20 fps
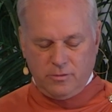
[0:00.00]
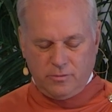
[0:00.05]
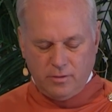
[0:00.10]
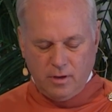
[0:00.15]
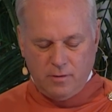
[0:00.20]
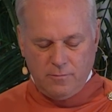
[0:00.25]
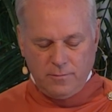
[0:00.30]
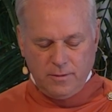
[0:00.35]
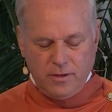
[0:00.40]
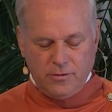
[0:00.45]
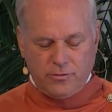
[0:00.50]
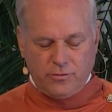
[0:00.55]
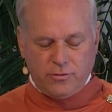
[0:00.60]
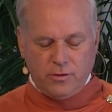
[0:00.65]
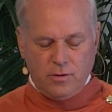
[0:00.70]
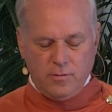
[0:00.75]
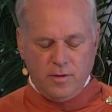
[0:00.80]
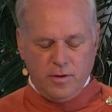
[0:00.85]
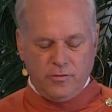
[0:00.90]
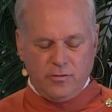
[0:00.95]
Selfless
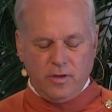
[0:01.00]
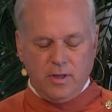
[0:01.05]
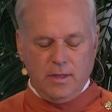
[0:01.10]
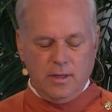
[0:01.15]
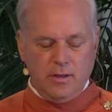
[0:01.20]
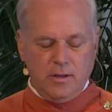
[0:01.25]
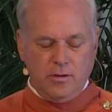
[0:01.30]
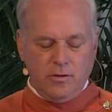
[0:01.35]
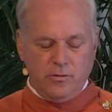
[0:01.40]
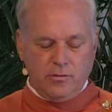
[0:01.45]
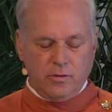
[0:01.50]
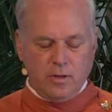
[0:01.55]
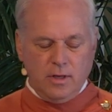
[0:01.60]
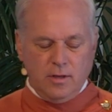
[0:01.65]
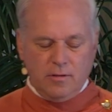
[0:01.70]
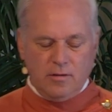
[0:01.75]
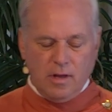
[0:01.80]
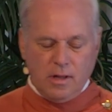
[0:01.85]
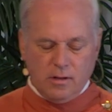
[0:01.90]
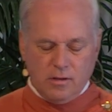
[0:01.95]
service is
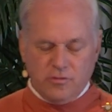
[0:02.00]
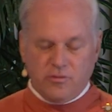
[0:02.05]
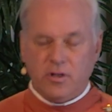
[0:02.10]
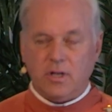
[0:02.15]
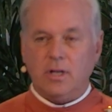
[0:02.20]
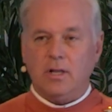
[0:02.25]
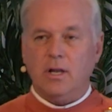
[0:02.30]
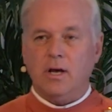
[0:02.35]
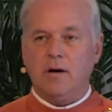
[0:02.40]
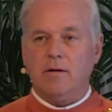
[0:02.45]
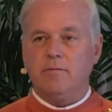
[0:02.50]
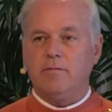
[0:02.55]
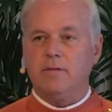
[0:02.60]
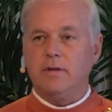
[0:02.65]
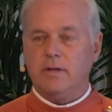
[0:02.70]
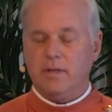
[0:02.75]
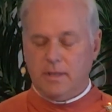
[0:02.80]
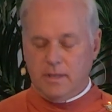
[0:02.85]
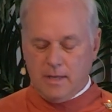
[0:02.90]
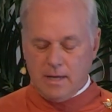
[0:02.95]
intelligent
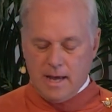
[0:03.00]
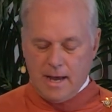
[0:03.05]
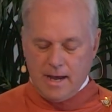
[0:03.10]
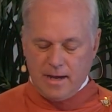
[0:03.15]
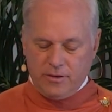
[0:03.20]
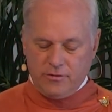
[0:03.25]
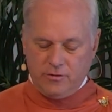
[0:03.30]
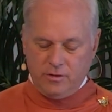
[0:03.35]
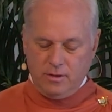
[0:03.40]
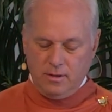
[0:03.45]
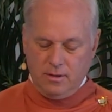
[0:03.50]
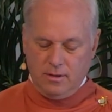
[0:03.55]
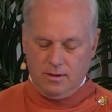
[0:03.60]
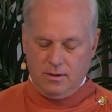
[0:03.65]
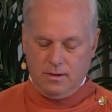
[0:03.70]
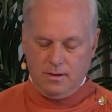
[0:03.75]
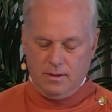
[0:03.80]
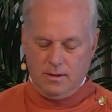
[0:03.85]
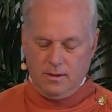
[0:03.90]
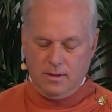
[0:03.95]
love in action.
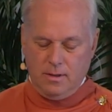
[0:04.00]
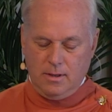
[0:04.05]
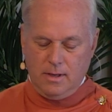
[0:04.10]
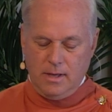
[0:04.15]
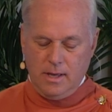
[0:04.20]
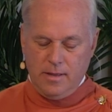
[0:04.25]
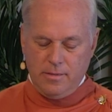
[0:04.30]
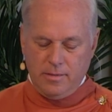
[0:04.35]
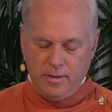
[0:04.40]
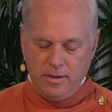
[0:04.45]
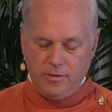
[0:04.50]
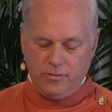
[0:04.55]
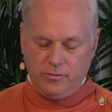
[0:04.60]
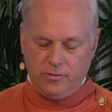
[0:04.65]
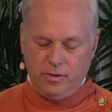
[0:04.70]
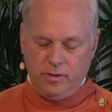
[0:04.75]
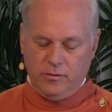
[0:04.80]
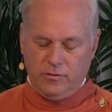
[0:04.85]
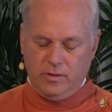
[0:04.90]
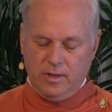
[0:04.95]
And
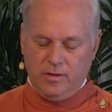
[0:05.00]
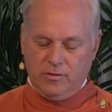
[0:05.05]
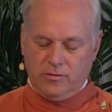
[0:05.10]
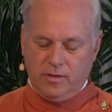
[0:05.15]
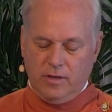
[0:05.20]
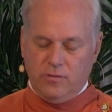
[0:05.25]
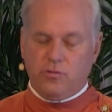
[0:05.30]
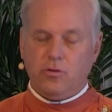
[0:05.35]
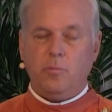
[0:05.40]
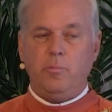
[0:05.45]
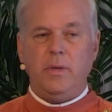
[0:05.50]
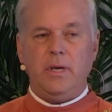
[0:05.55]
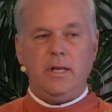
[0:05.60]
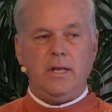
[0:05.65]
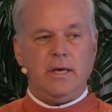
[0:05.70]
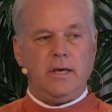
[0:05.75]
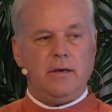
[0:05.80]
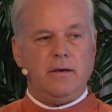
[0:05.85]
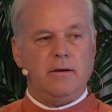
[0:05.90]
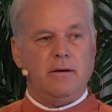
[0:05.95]
this is the essential
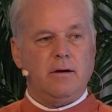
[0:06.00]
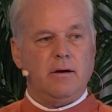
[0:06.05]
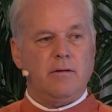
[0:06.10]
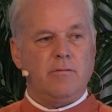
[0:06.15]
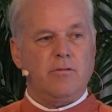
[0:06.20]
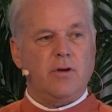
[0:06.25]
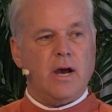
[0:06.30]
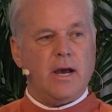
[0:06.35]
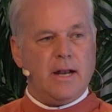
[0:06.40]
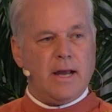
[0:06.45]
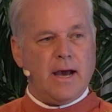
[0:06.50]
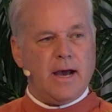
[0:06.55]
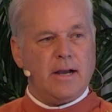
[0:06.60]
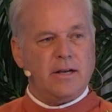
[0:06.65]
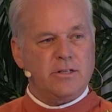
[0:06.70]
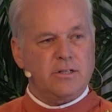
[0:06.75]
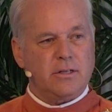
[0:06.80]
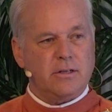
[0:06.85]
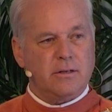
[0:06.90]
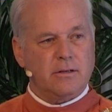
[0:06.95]
meaning of right
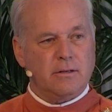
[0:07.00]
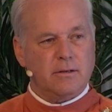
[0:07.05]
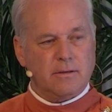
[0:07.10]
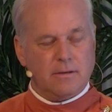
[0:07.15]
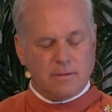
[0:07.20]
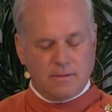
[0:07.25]
action.